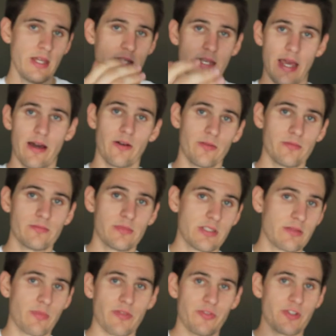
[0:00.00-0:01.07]
Now, this
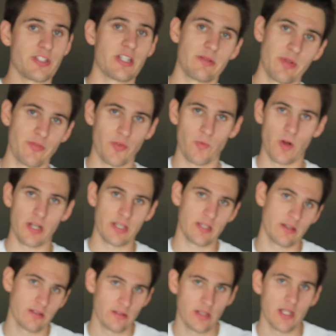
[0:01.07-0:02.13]
is my first time ever
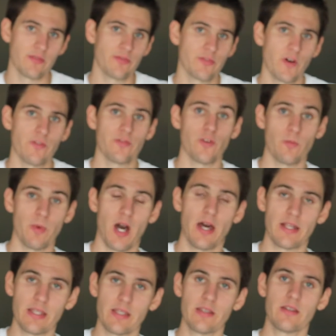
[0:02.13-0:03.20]
running kind of a full
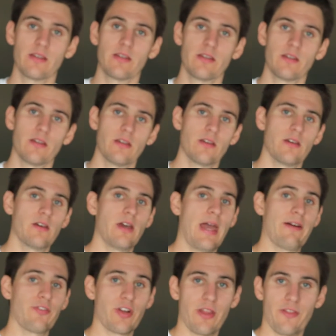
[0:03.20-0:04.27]
body
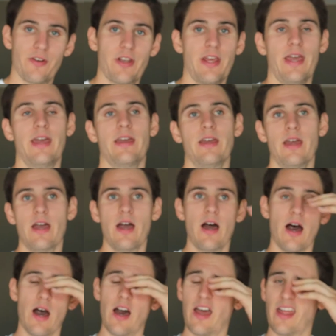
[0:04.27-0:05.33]
every other day,
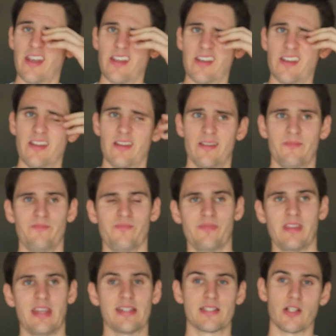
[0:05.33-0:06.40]
and
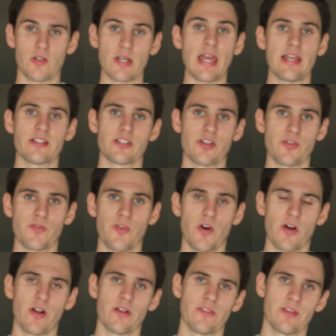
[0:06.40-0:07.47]
it's okay so
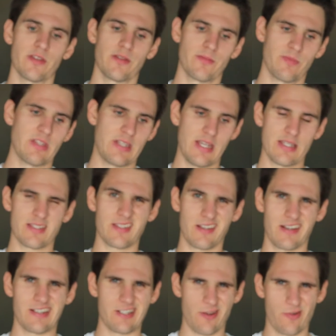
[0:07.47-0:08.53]
far. The days that
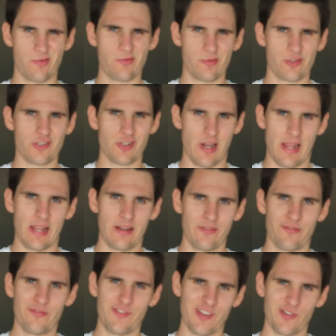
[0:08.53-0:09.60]
I don't train
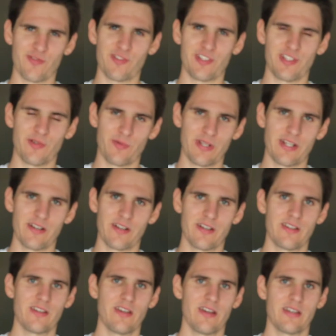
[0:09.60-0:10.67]
feel really weird,
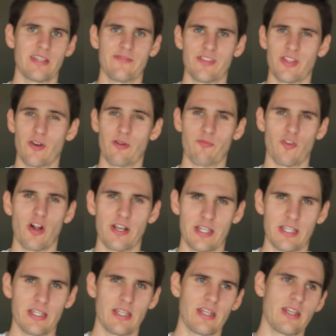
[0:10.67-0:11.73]
even though I'm
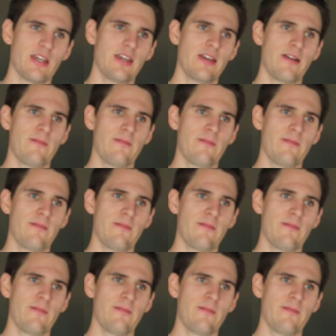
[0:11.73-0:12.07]
running and